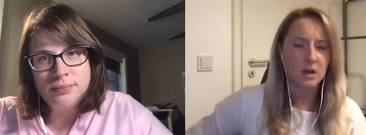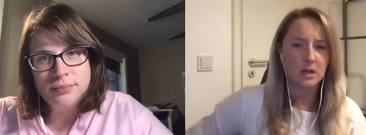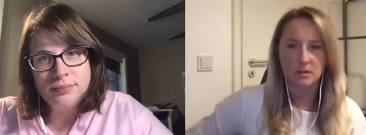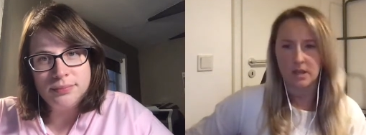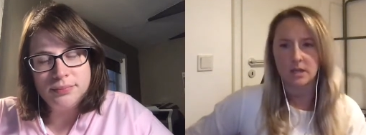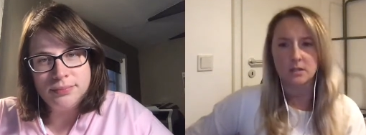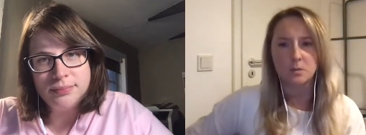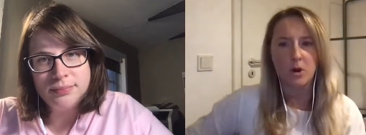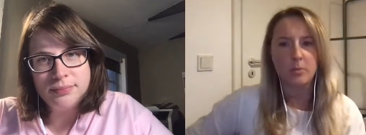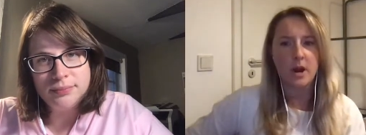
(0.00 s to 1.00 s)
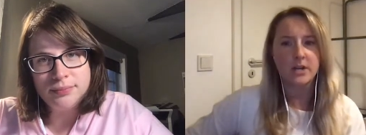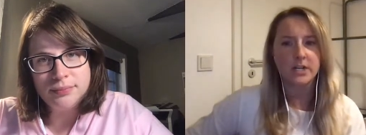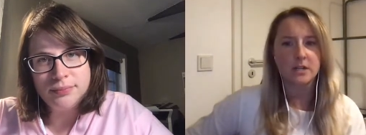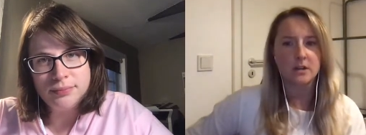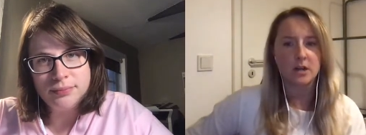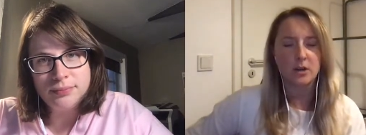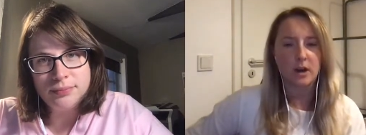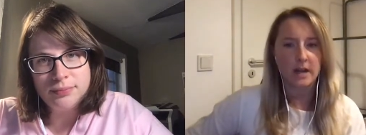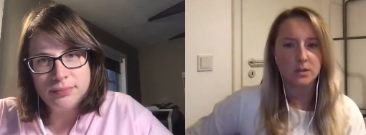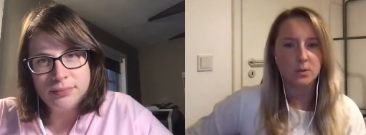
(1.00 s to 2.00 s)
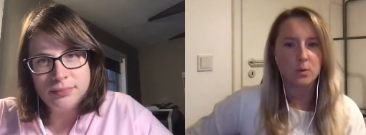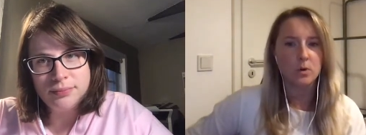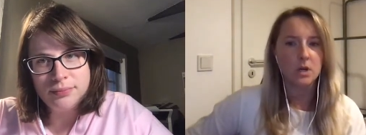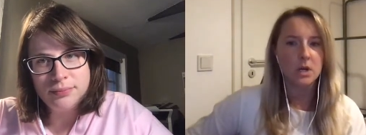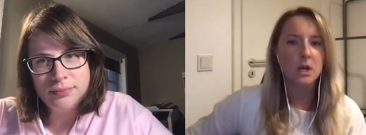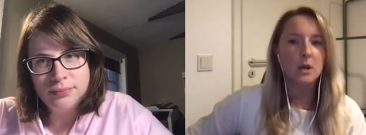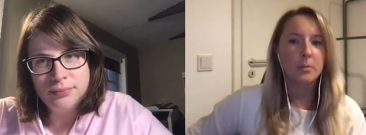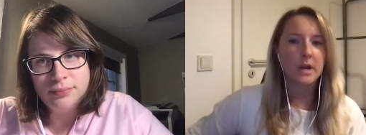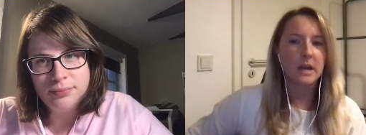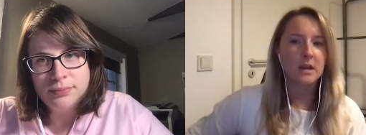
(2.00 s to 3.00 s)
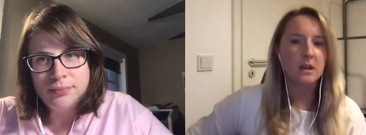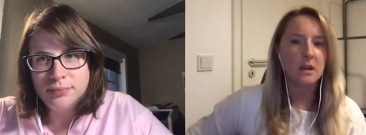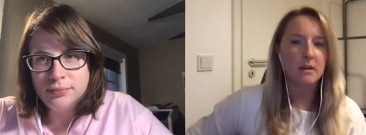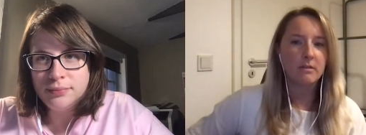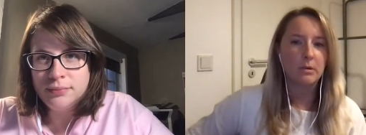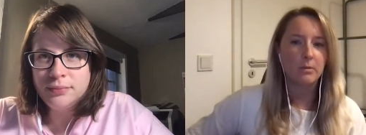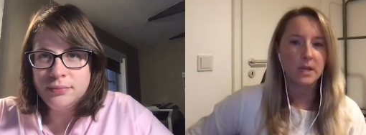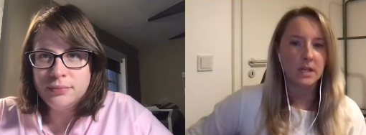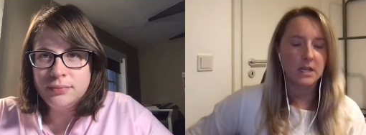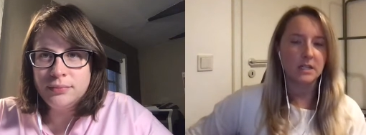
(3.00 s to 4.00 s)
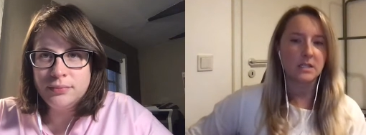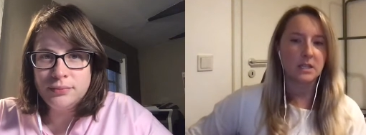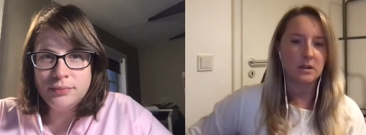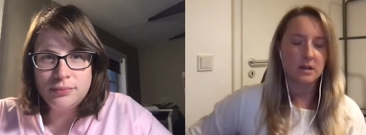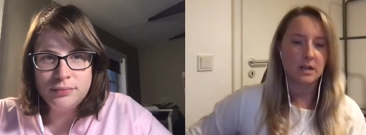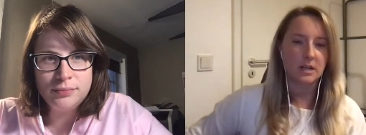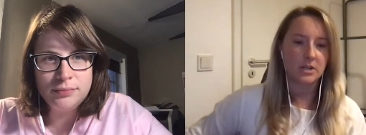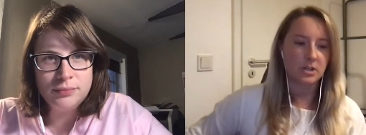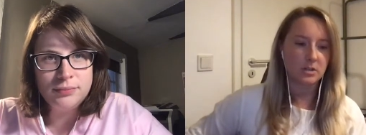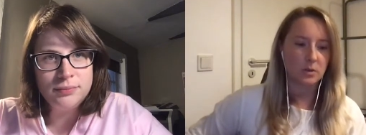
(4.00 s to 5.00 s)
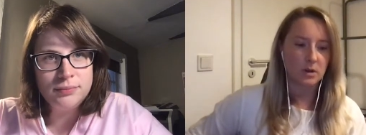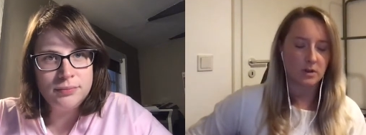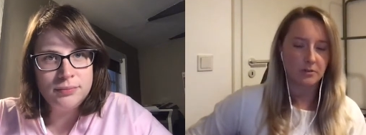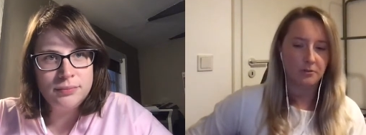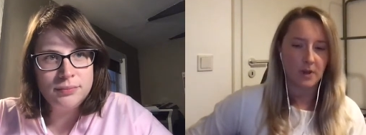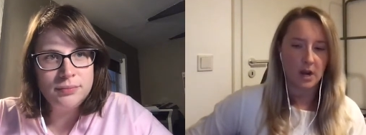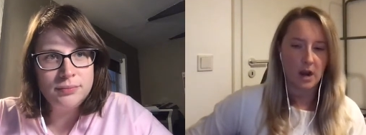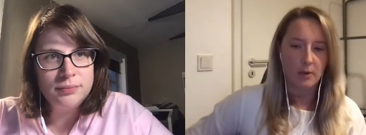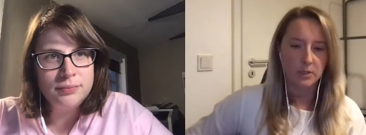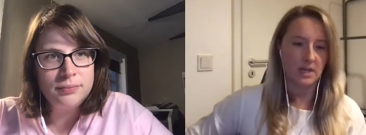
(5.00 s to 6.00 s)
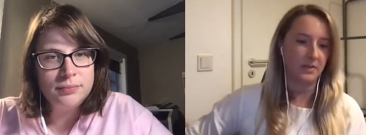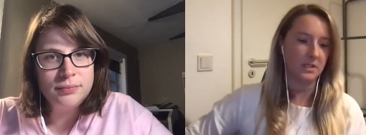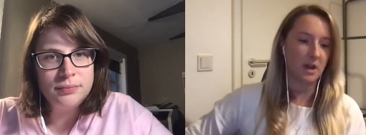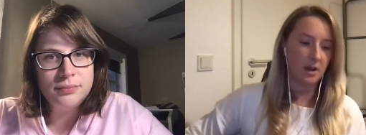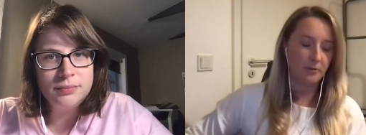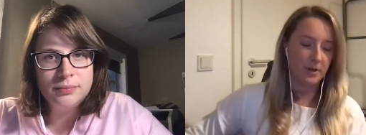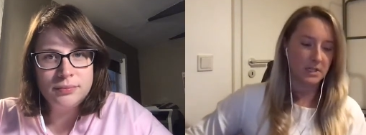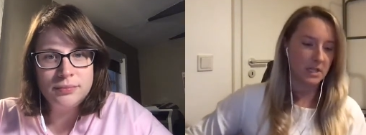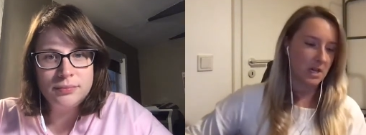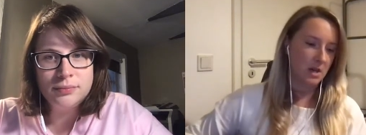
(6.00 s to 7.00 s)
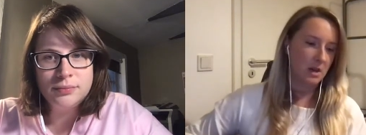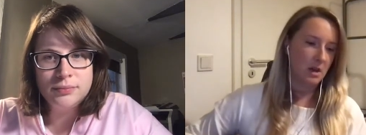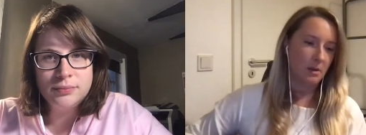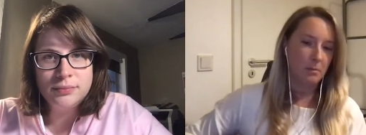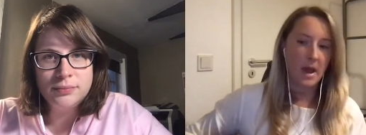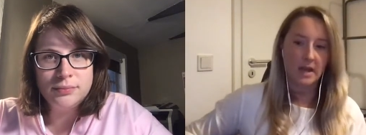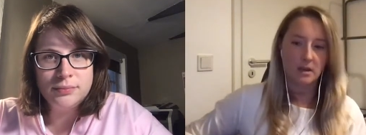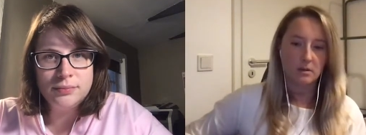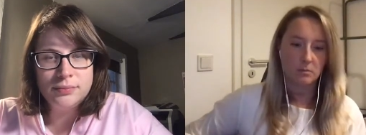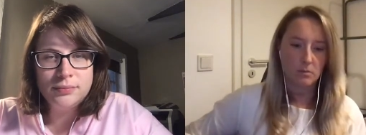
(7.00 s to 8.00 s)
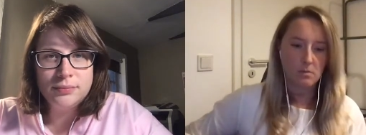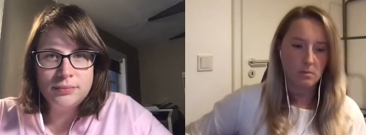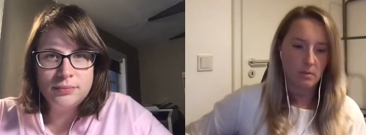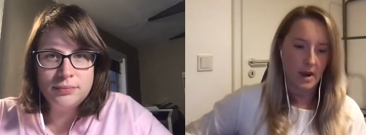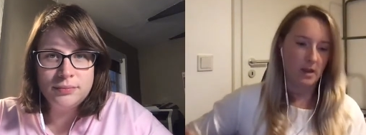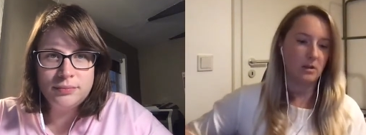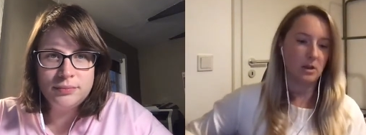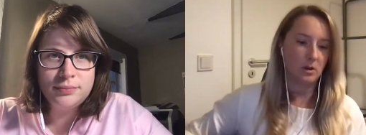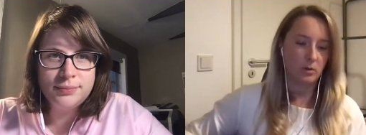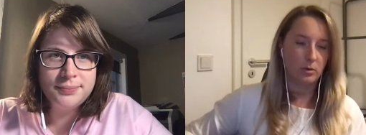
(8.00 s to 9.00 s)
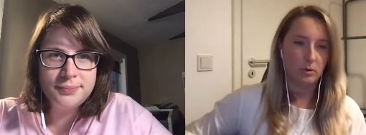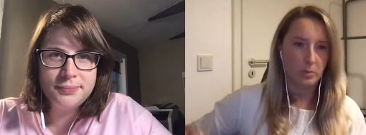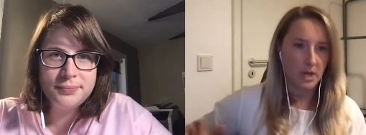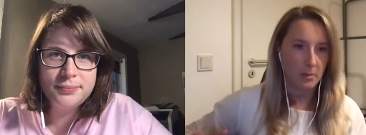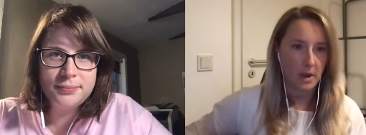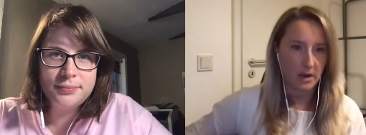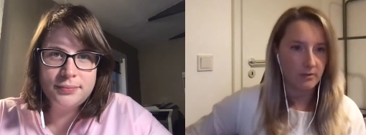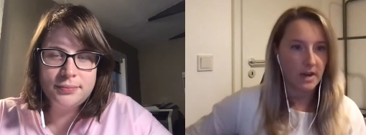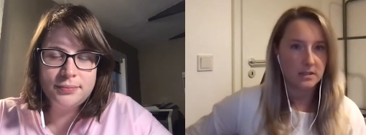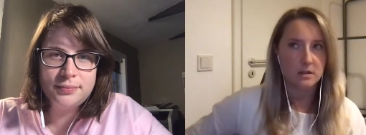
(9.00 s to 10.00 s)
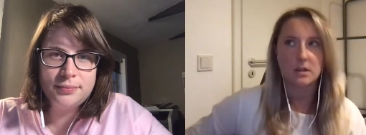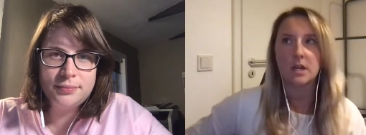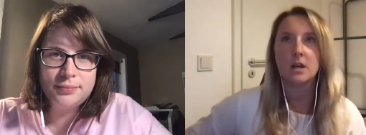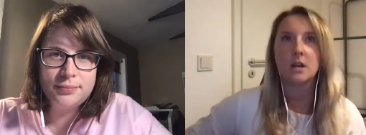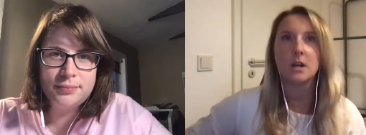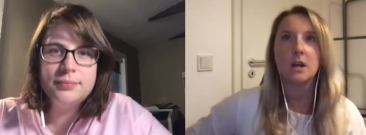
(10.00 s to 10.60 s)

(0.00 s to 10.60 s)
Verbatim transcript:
Speaker 1: like a small project during grad school. But I never really considered it. It just sort of, I was at this conference, met my, you know, who would become my advisor later.